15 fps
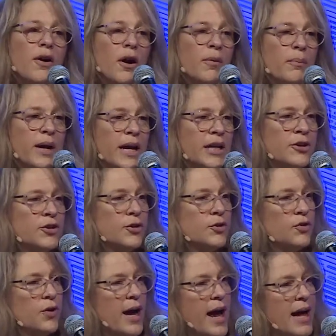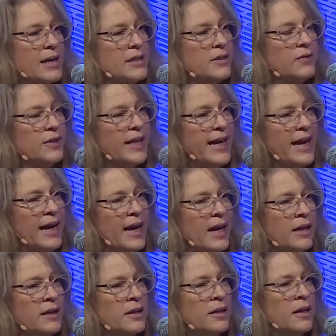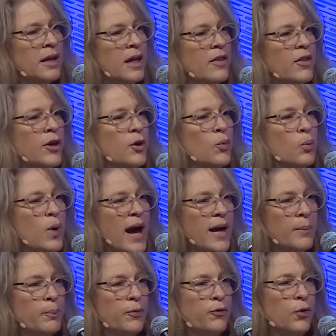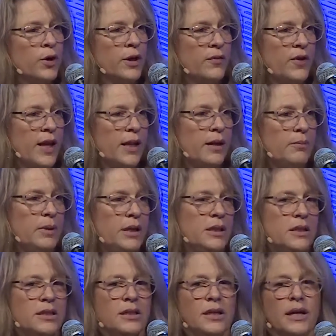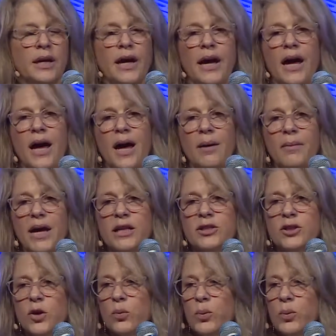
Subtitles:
are major tracts of land that are ripe for development. And so